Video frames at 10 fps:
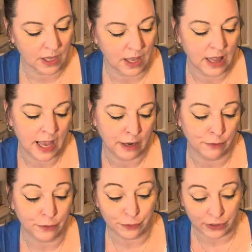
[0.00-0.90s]
And then
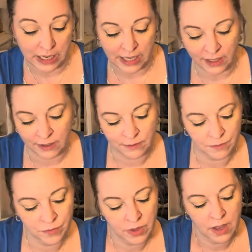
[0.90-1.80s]
for free,
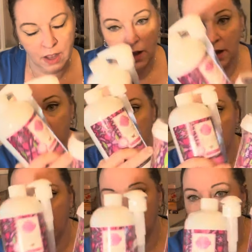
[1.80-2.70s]
I got a